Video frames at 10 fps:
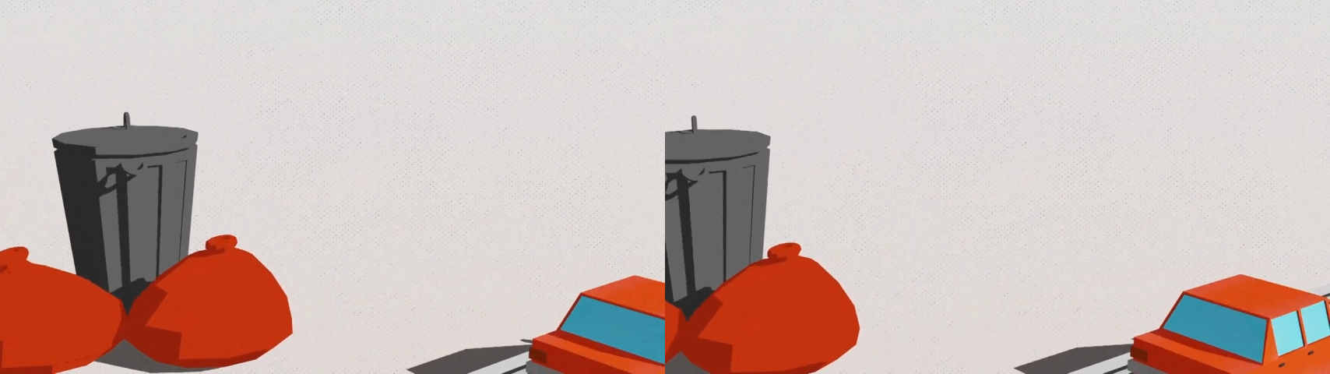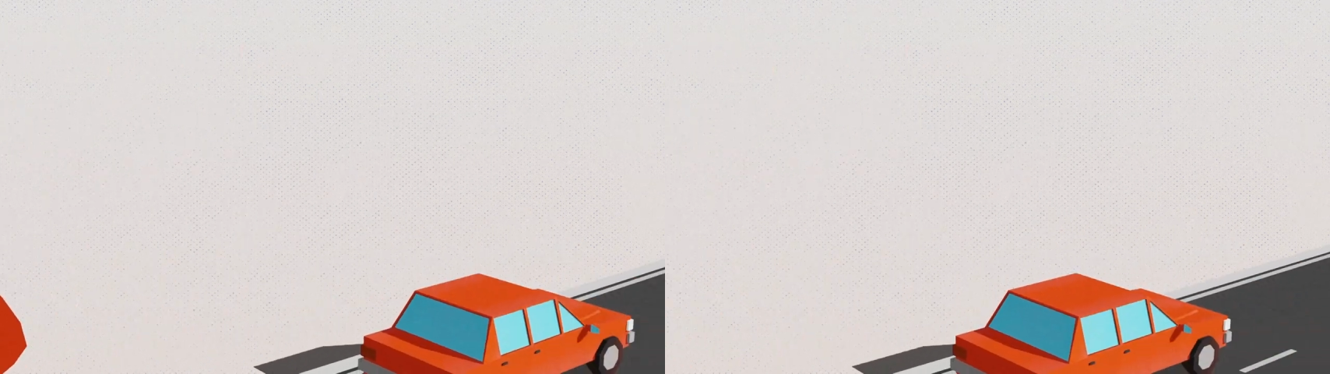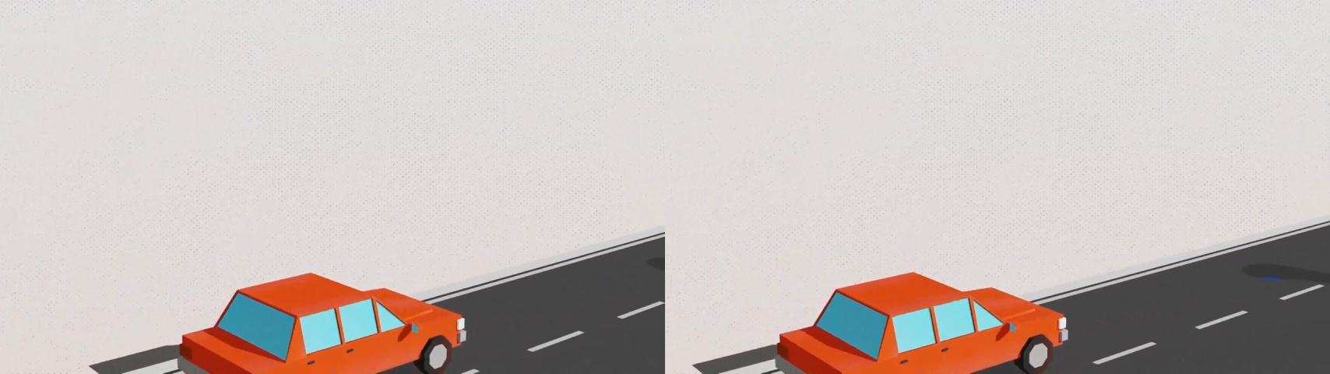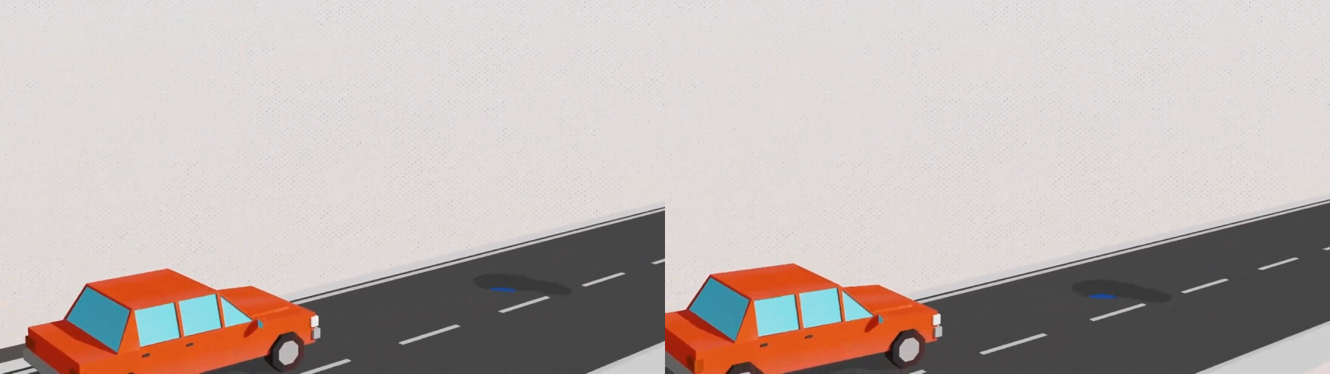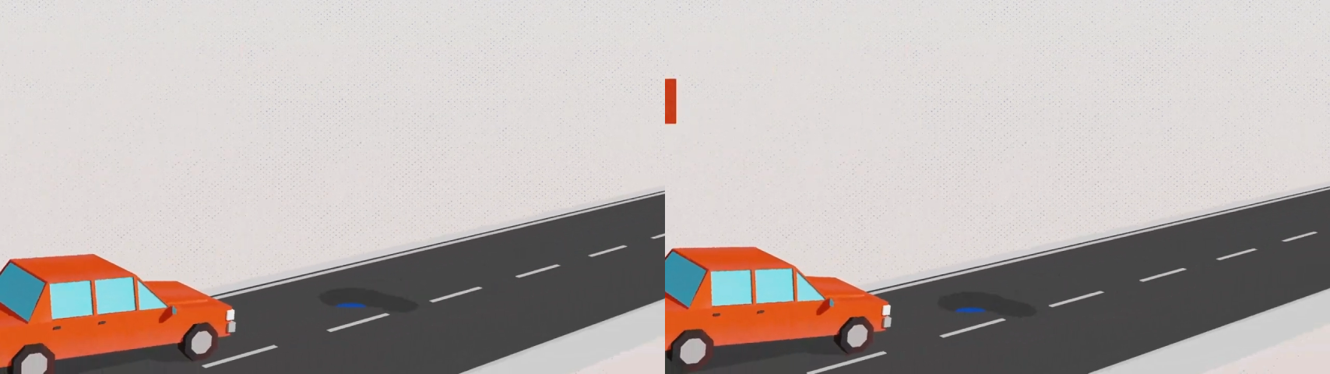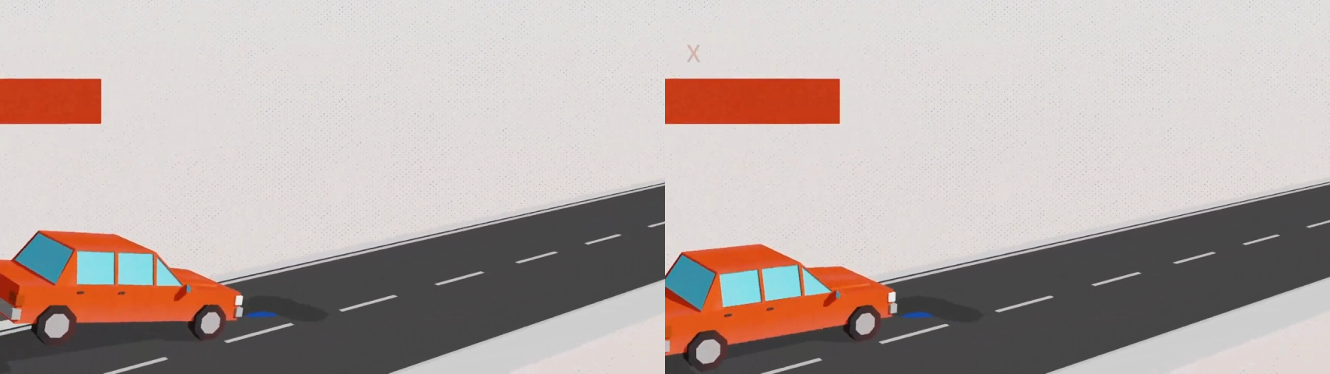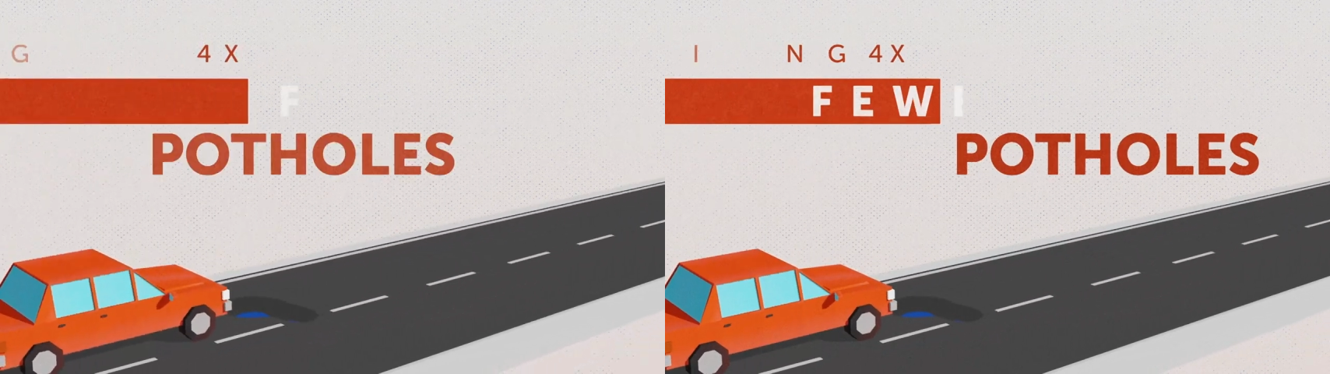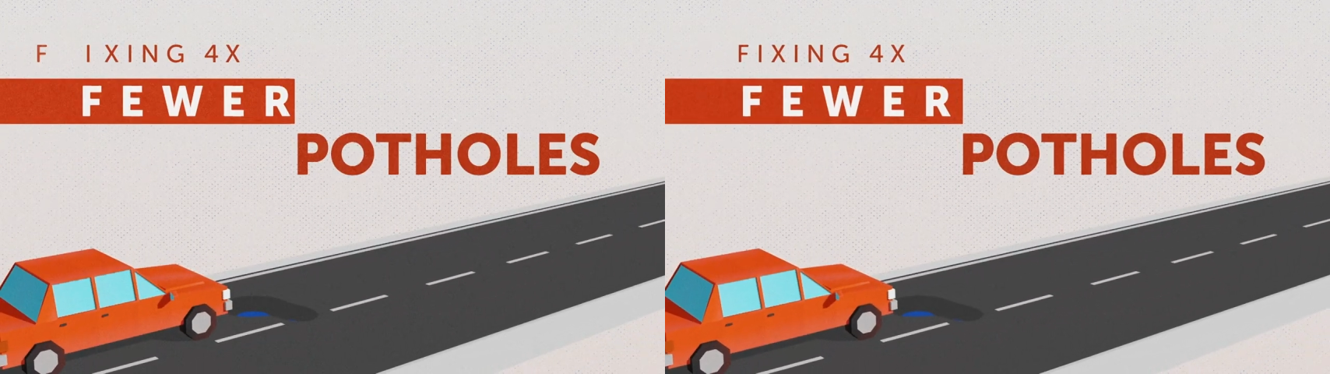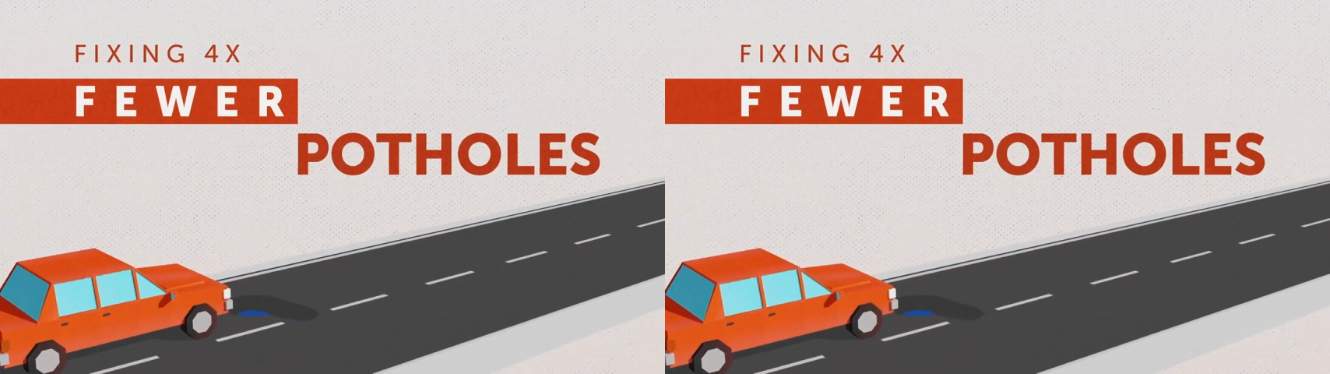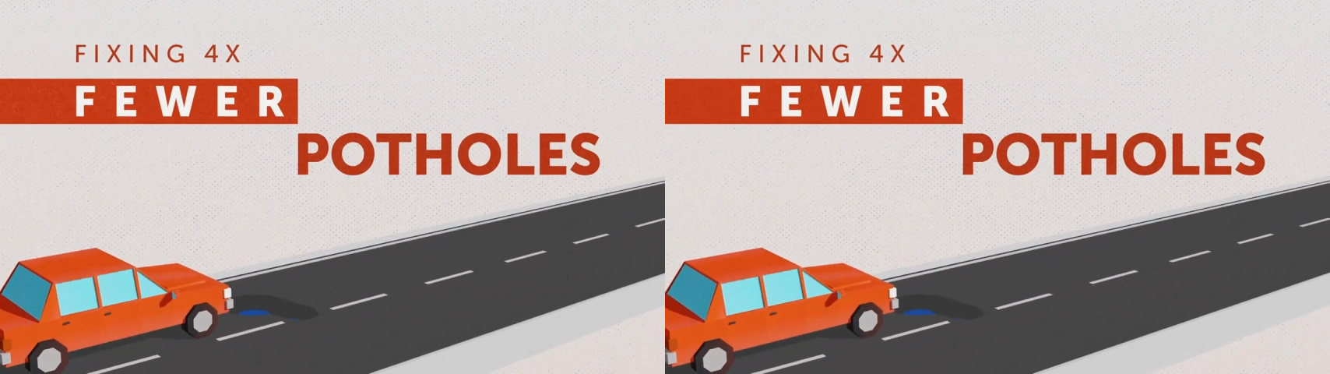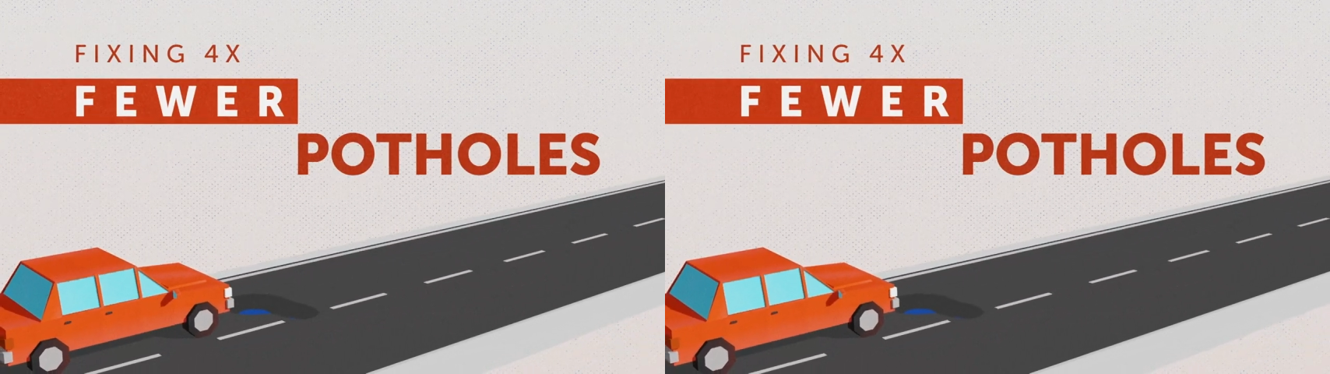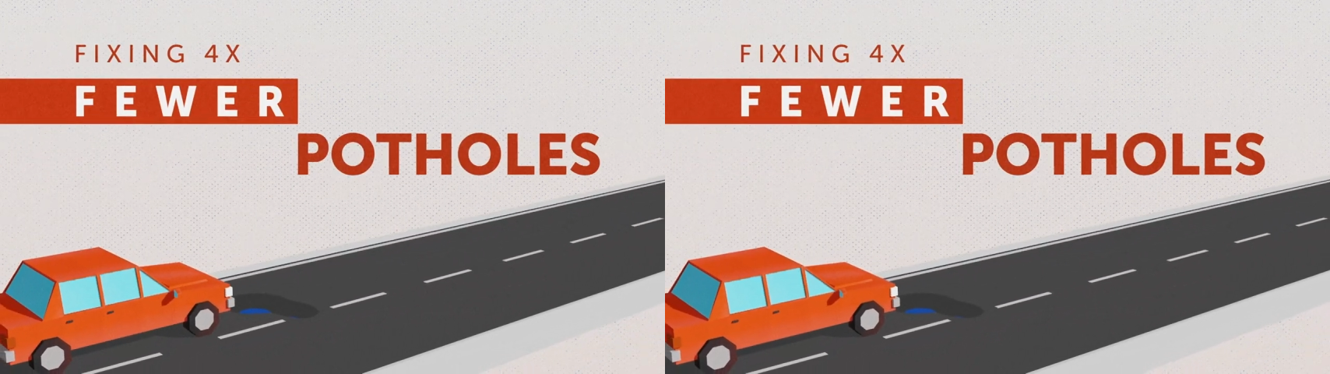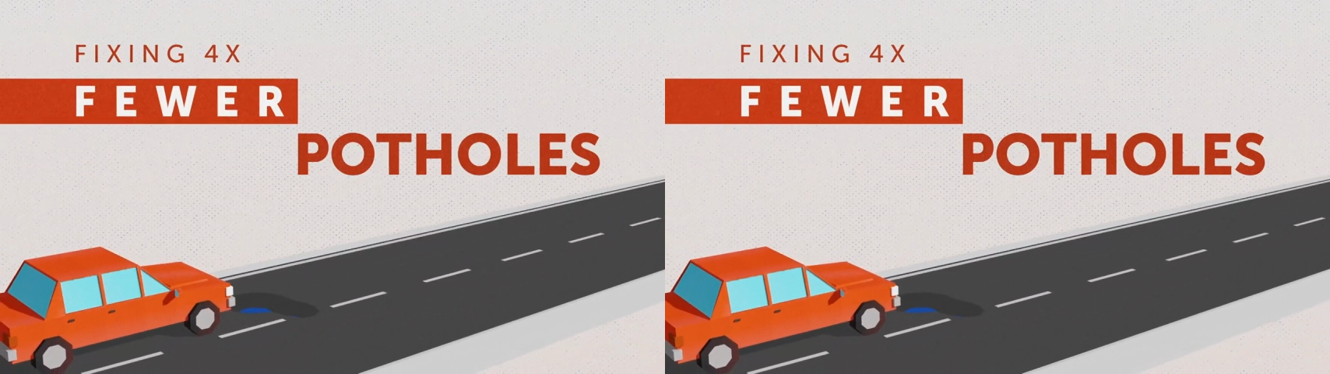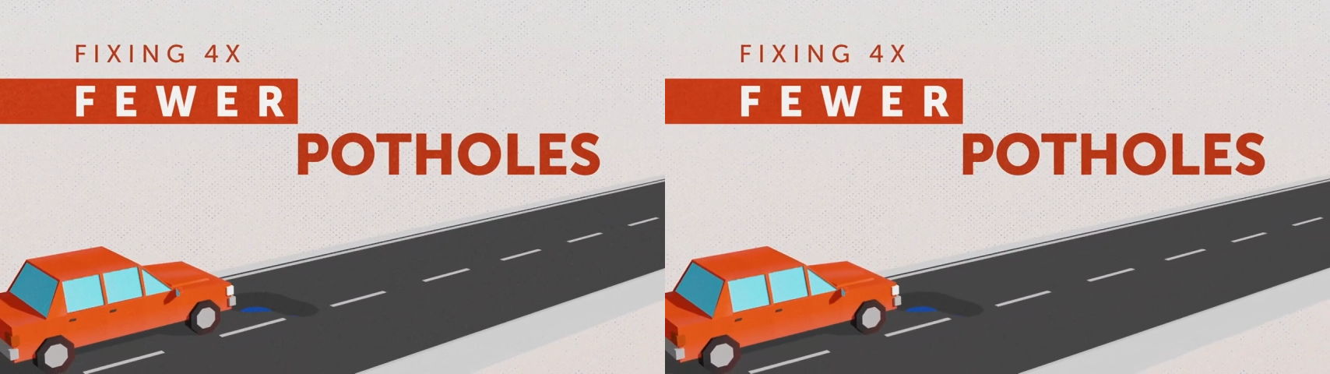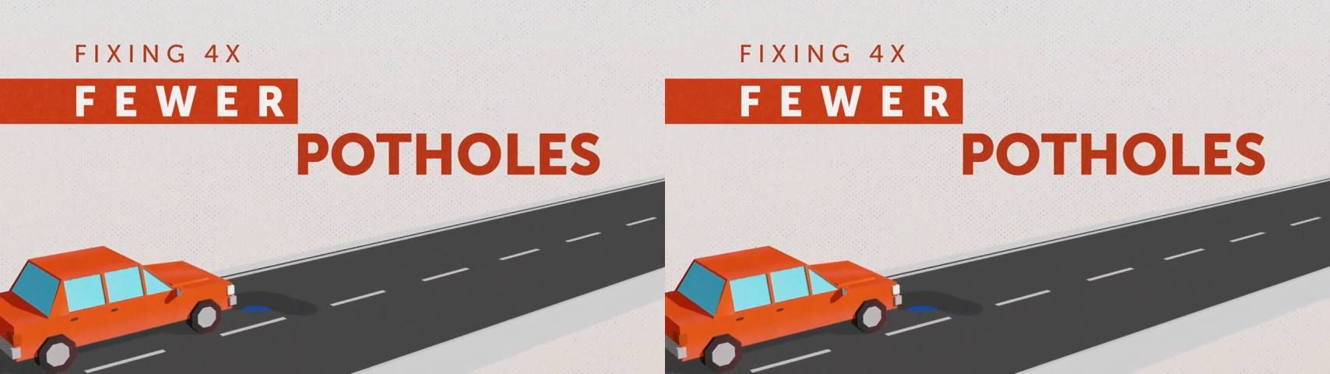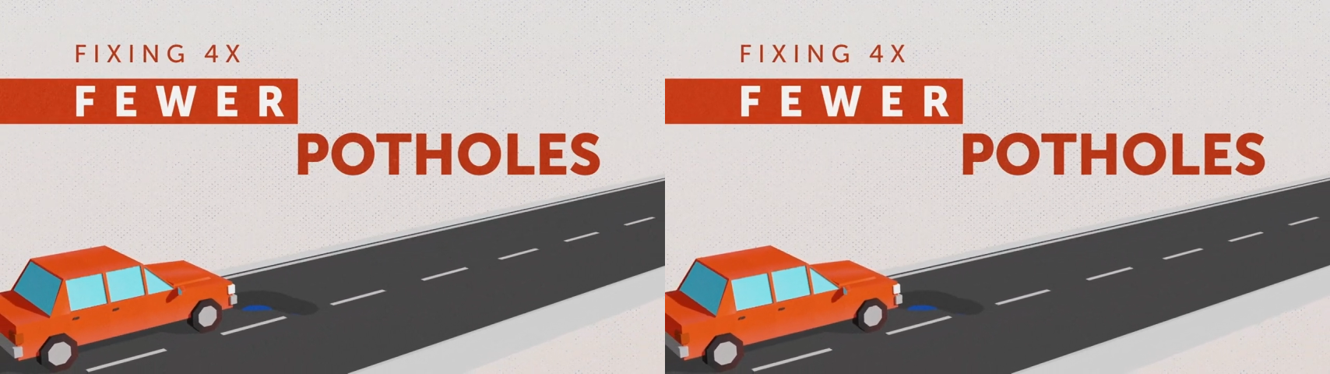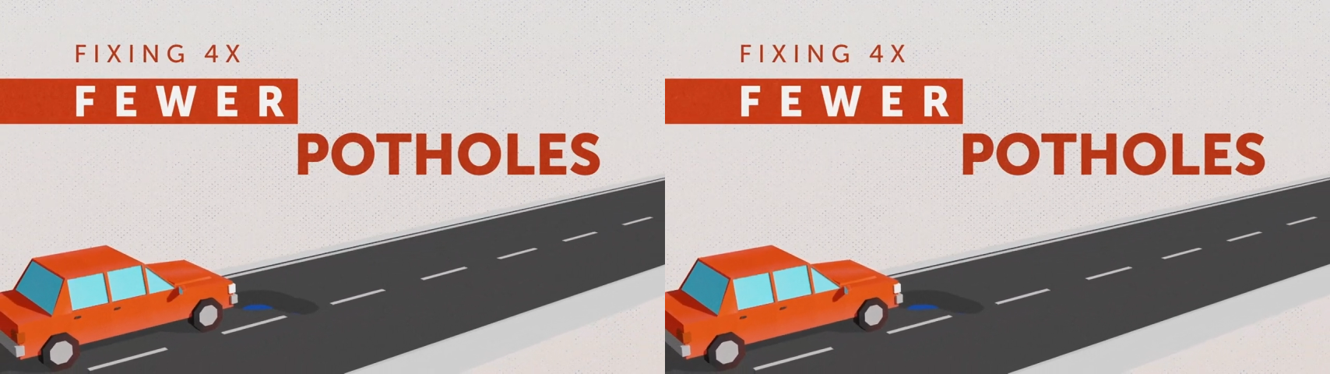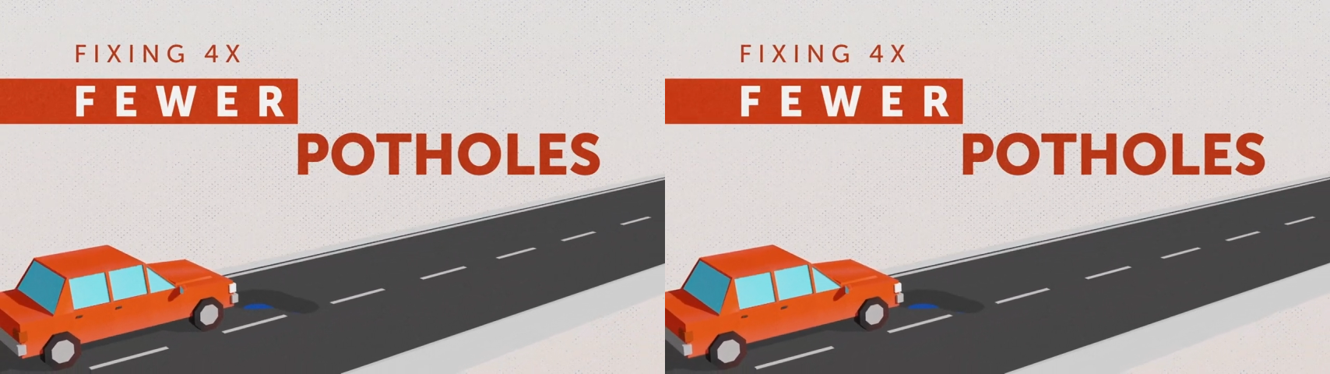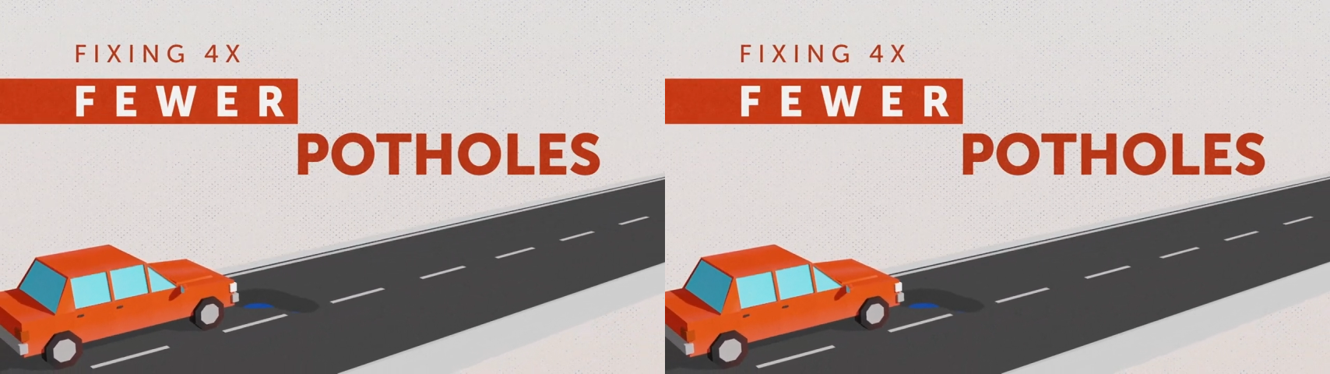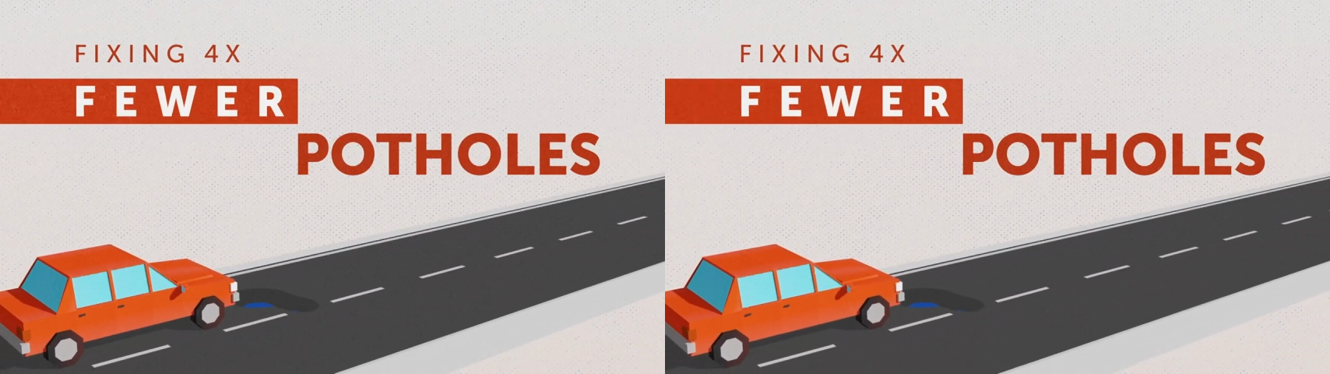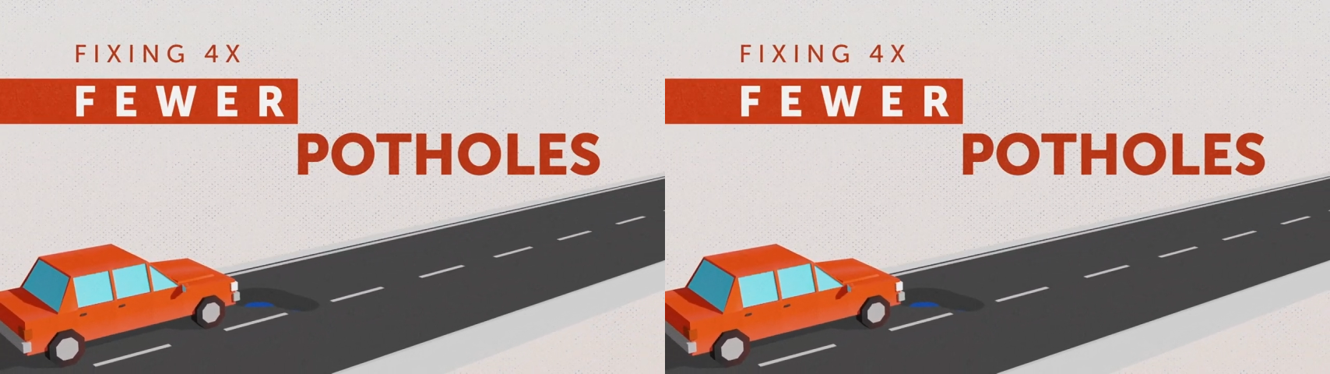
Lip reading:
[unreadable: no face in view]